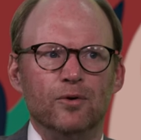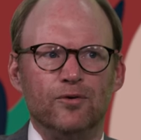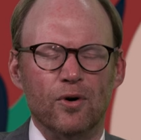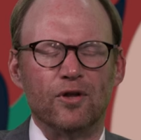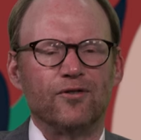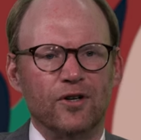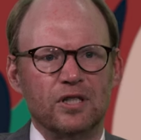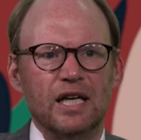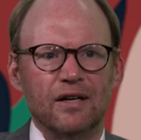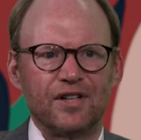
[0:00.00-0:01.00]
before the
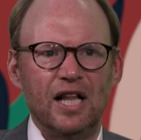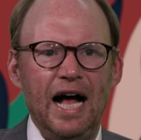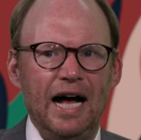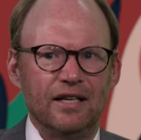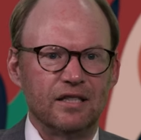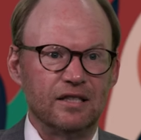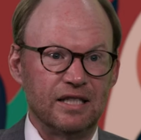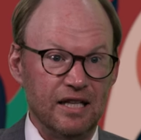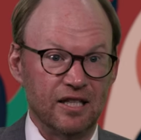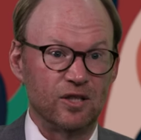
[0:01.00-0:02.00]
first day of class
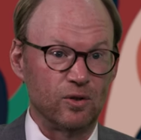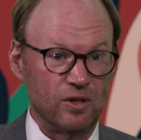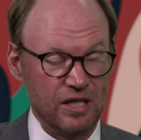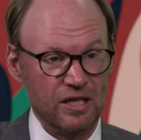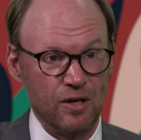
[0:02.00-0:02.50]
and say, this is,